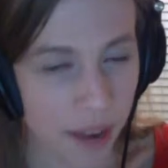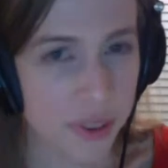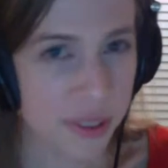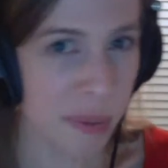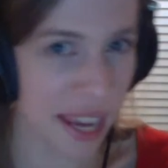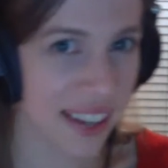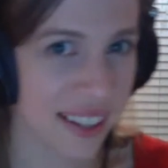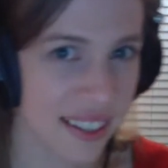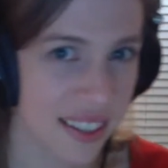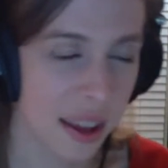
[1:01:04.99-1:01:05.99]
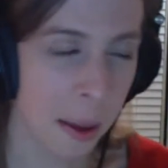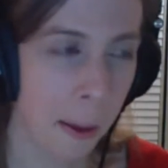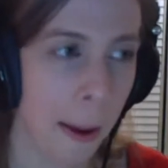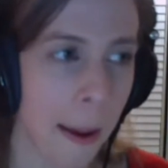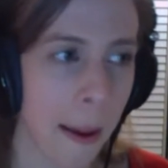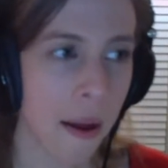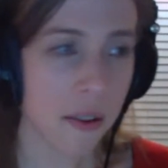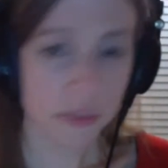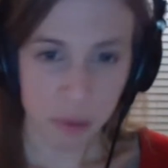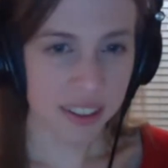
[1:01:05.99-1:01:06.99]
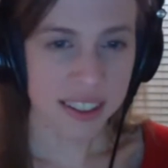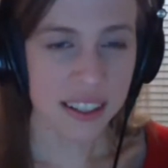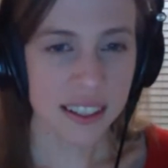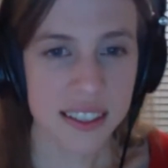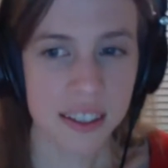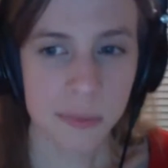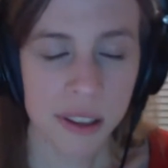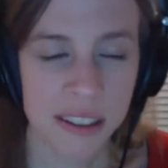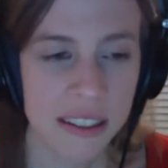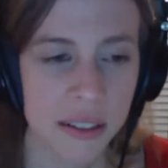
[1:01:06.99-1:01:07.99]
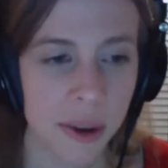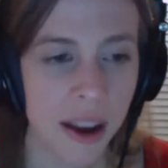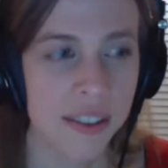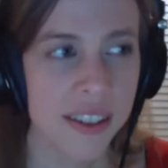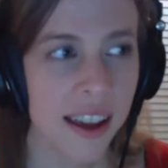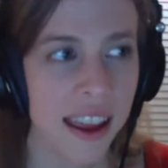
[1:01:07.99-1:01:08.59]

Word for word: was a pianist, probably still is. They're probably still around.